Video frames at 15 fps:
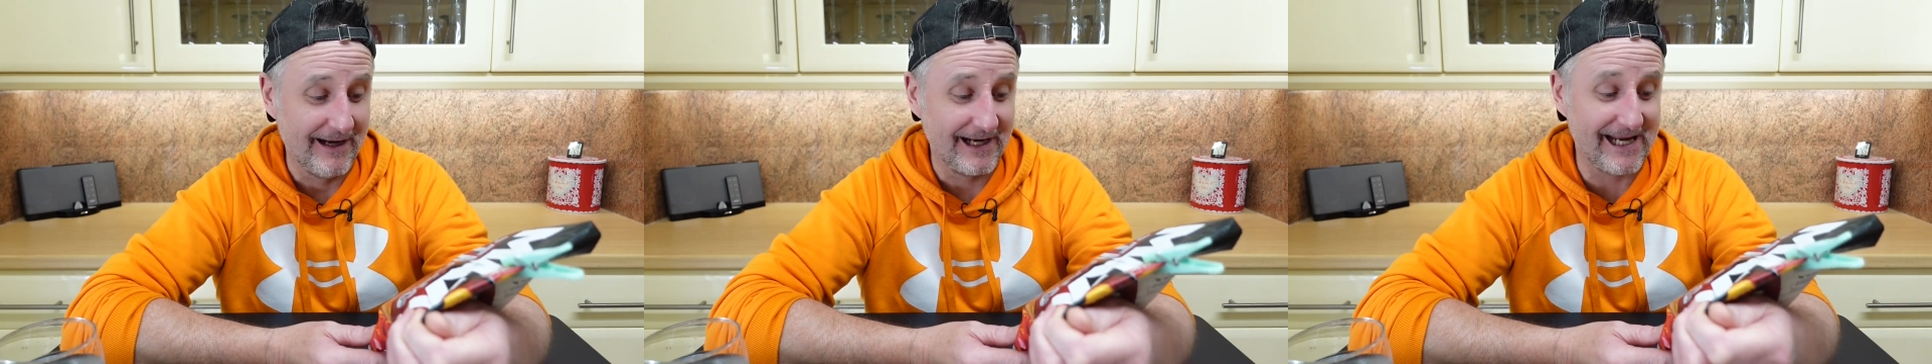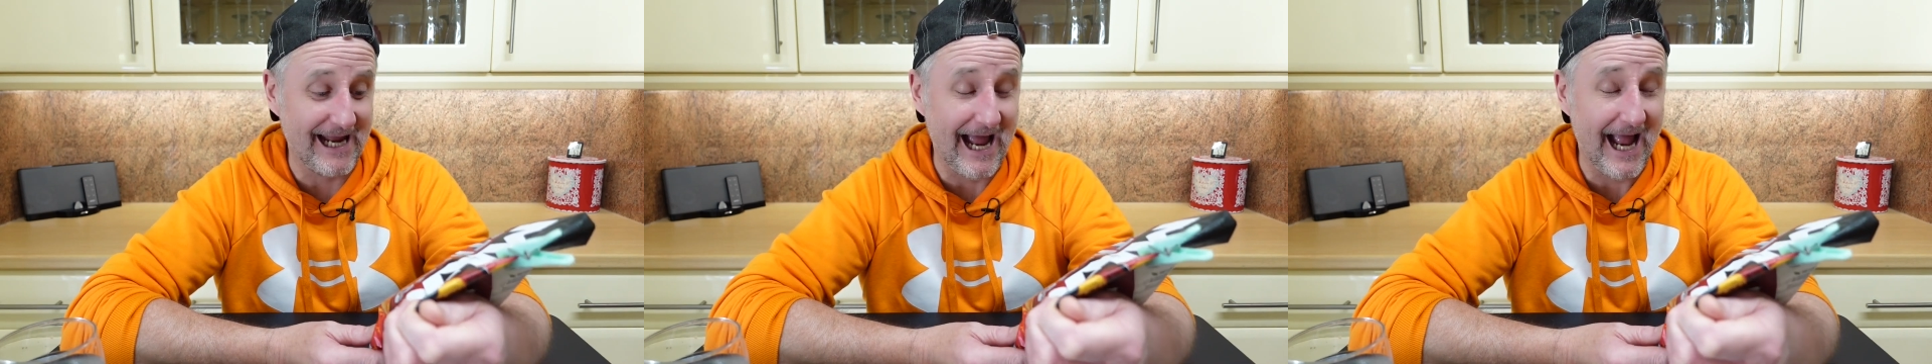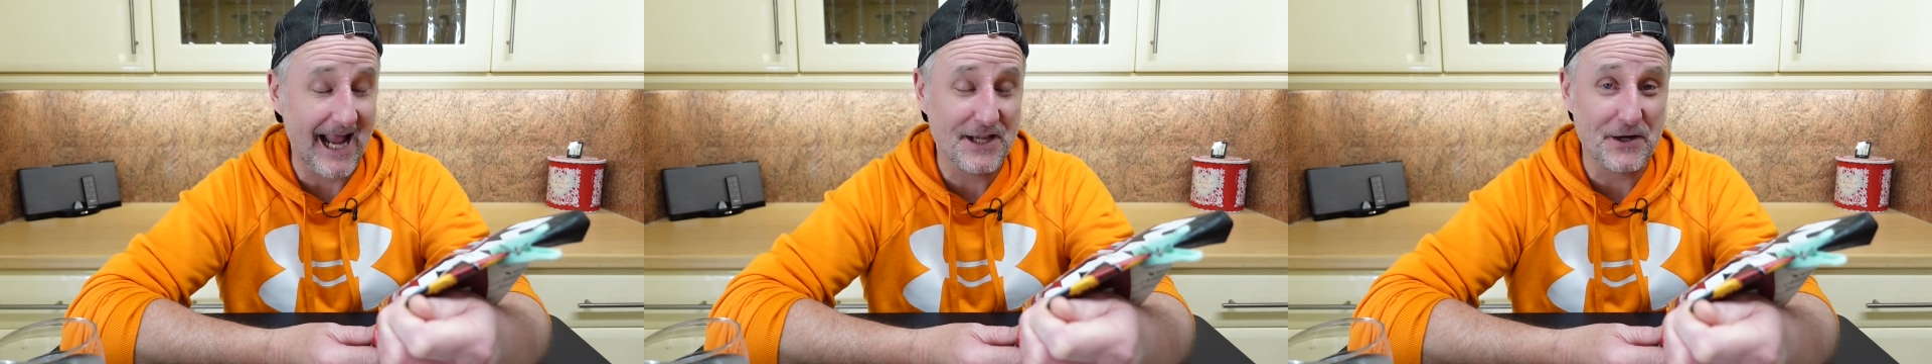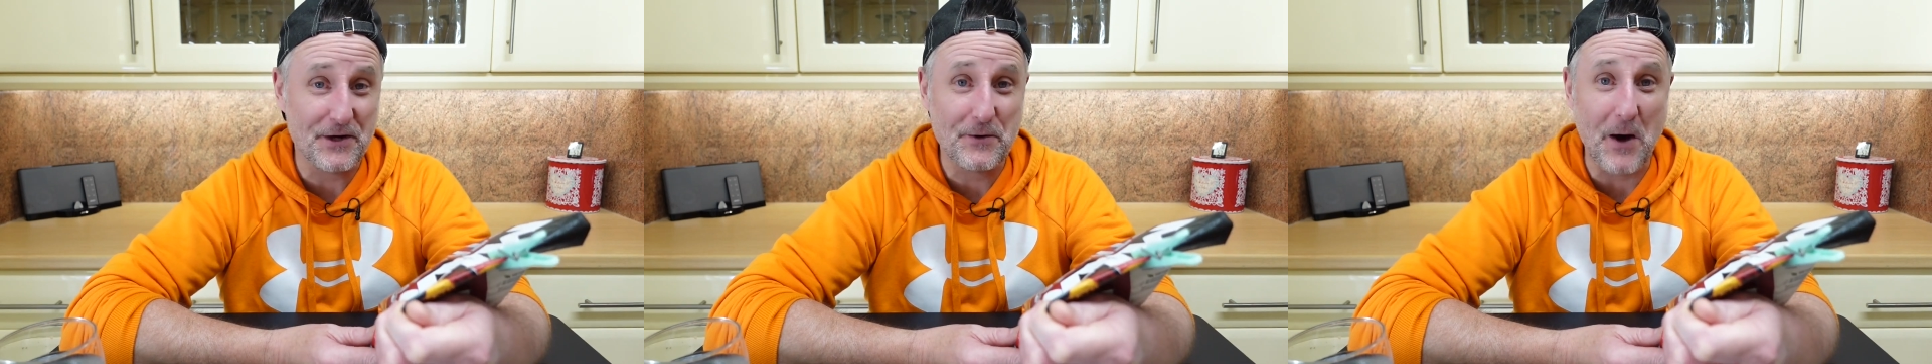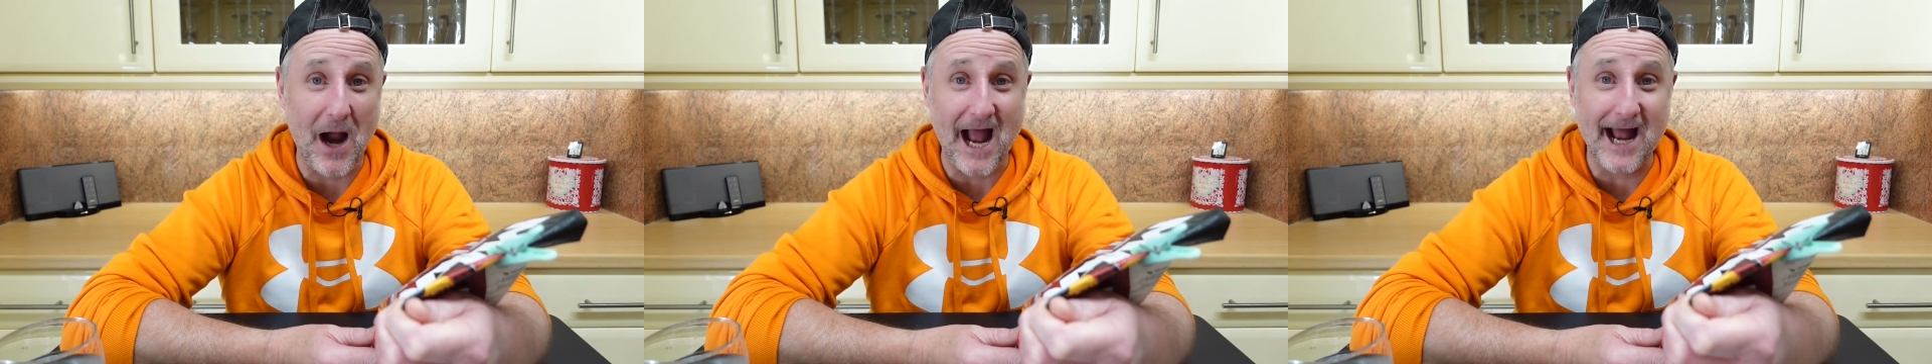Can
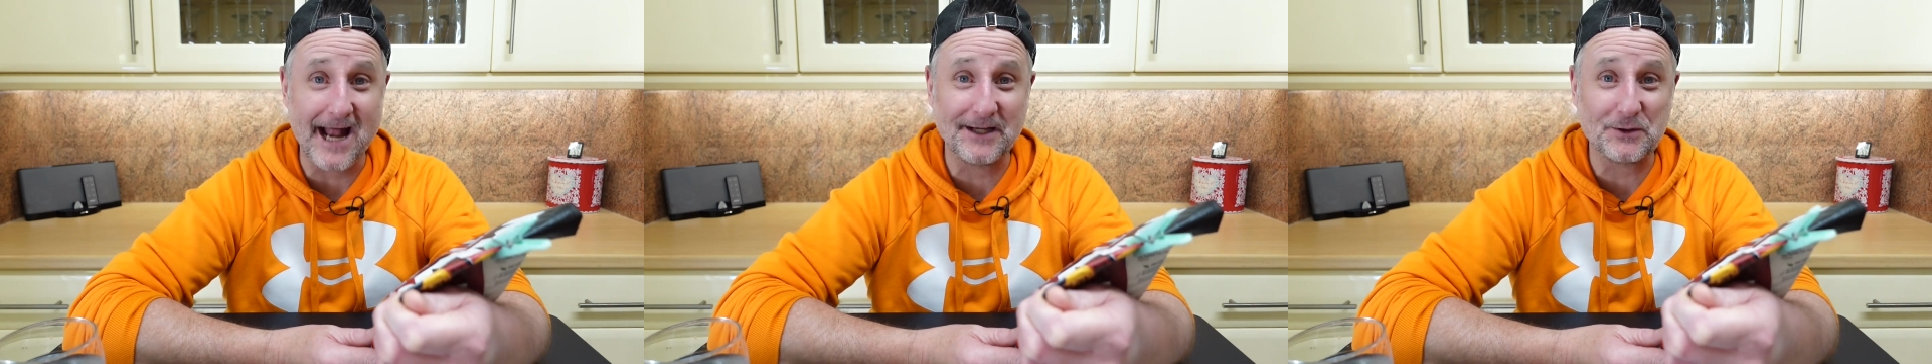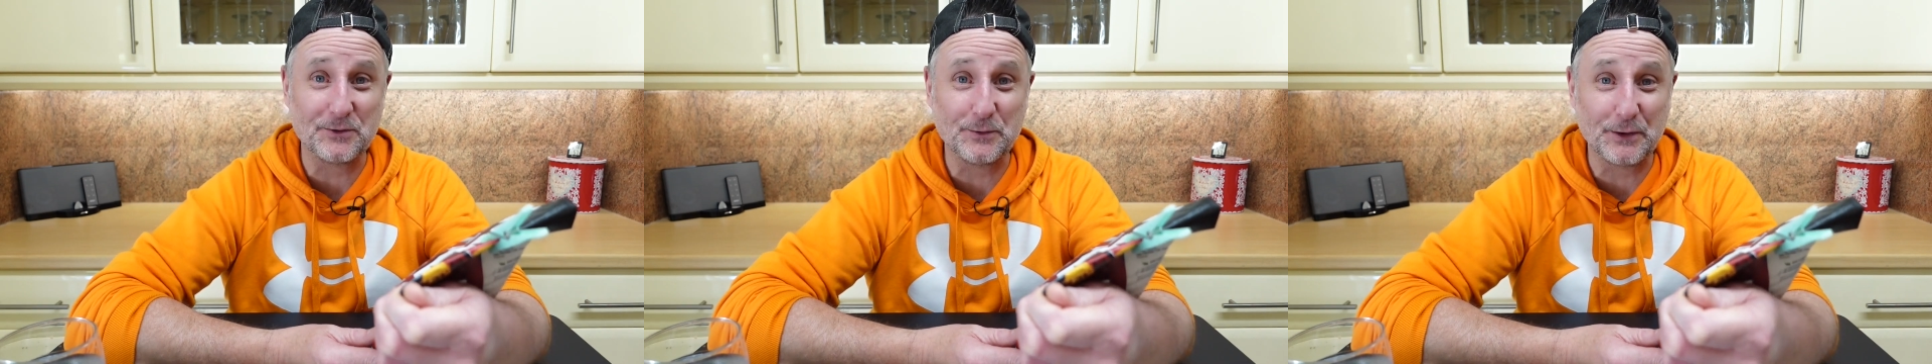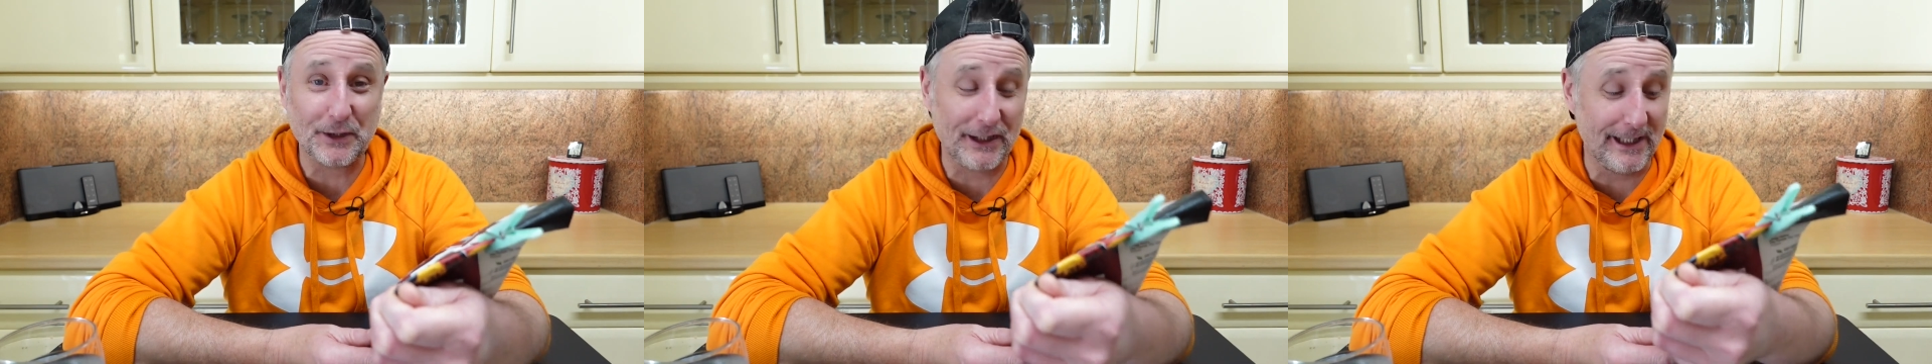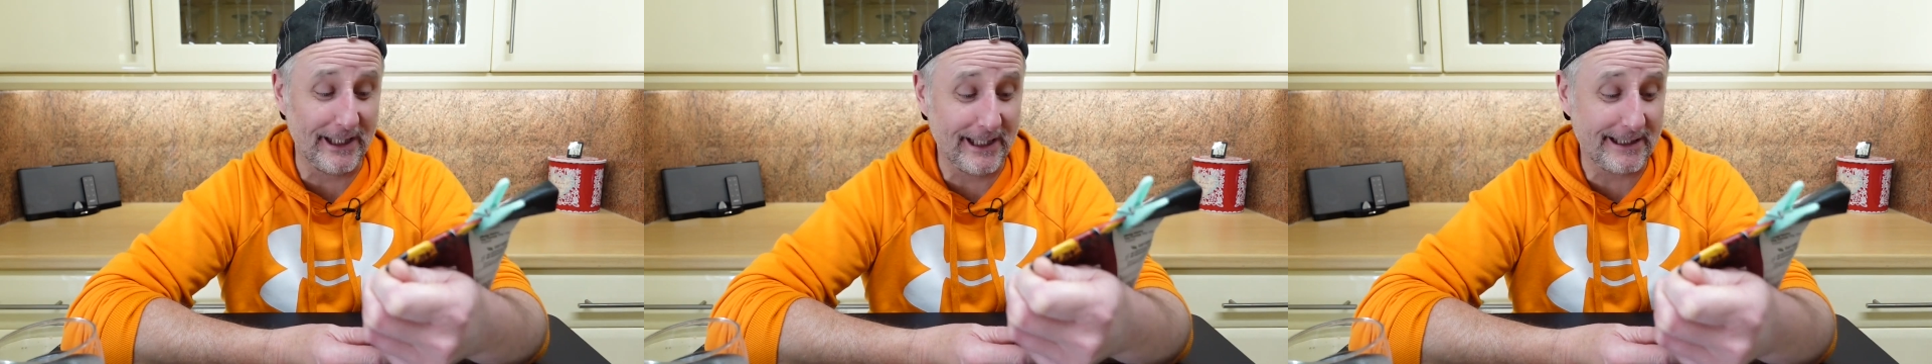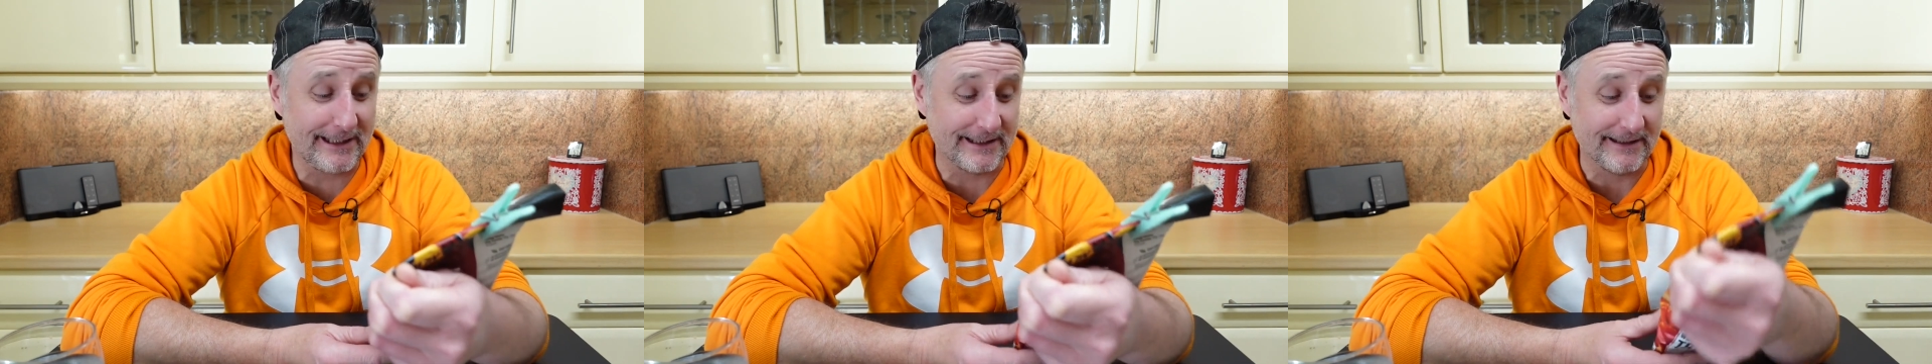you handle the
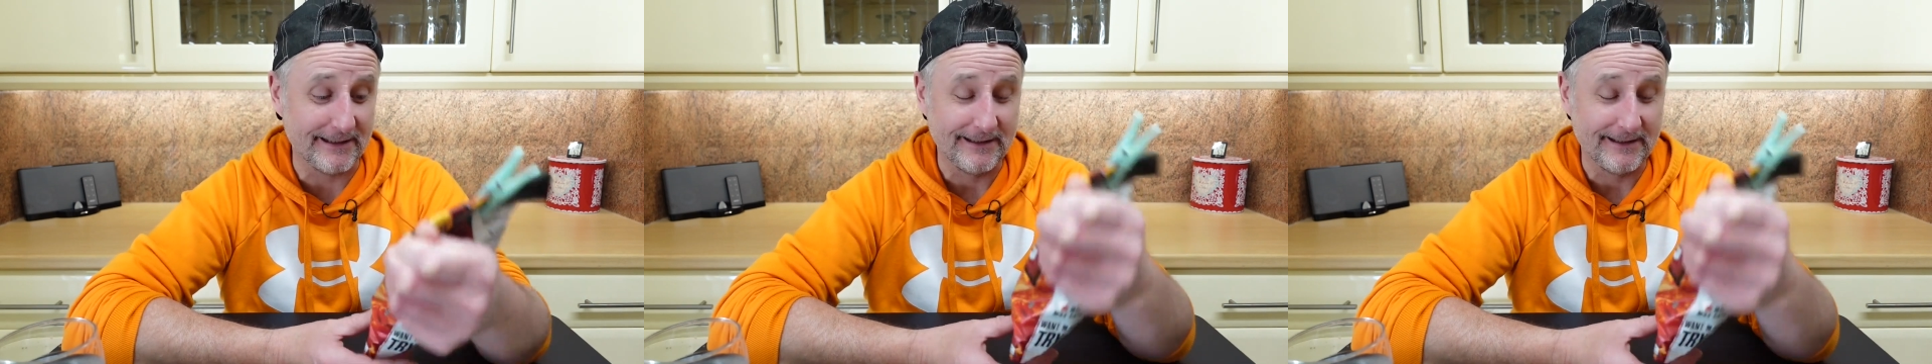heat?